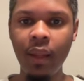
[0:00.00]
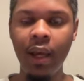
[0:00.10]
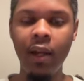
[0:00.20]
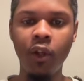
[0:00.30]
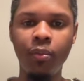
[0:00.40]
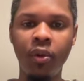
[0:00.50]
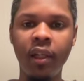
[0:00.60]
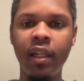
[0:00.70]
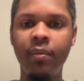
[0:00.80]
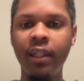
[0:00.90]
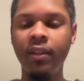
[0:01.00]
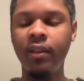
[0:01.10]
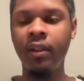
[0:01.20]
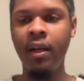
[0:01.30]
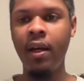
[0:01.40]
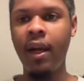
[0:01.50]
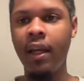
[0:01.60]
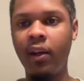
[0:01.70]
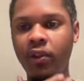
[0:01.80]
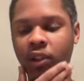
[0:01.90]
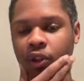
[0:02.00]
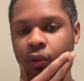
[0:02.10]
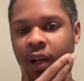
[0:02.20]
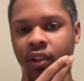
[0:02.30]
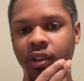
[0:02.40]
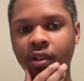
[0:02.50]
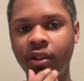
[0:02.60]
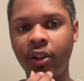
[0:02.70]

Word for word: in those predicaments in those situations.